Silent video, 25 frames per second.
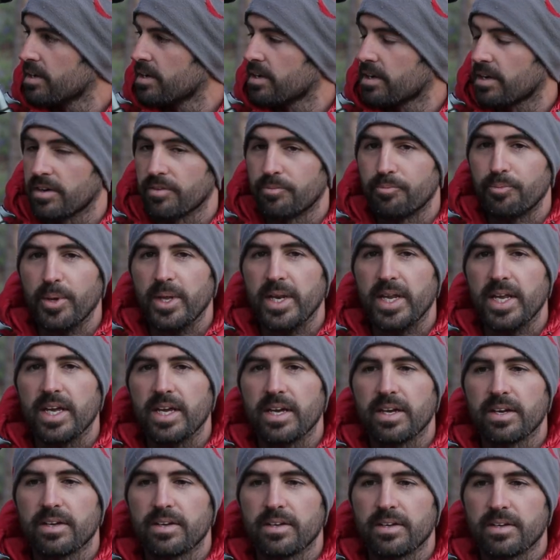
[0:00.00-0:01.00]
Like, I've been
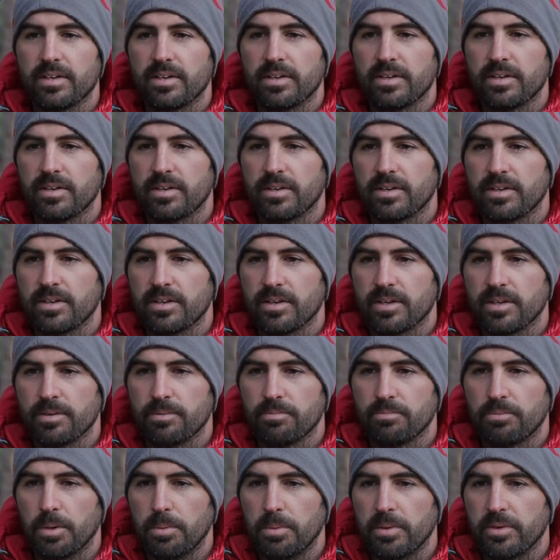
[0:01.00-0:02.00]
here
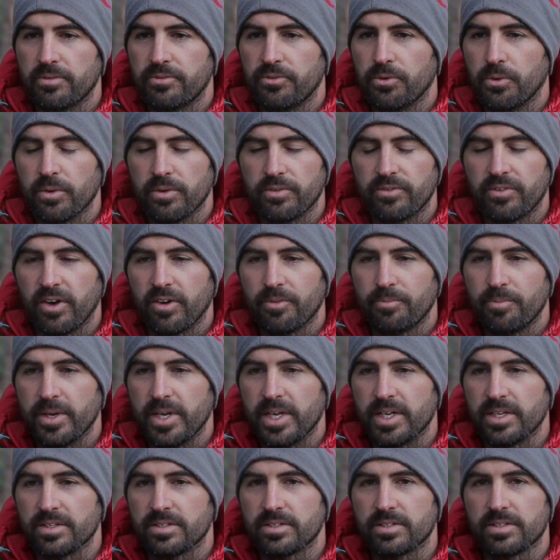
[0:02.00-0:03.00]
probably 45
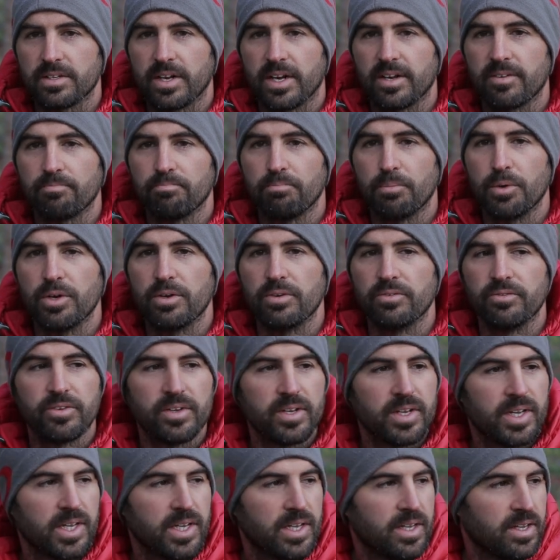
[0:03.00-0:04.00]
minutes and I haven't
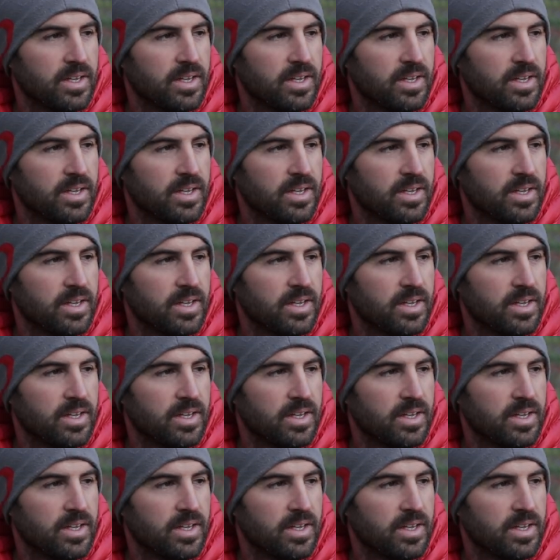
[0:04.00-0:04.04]
moved.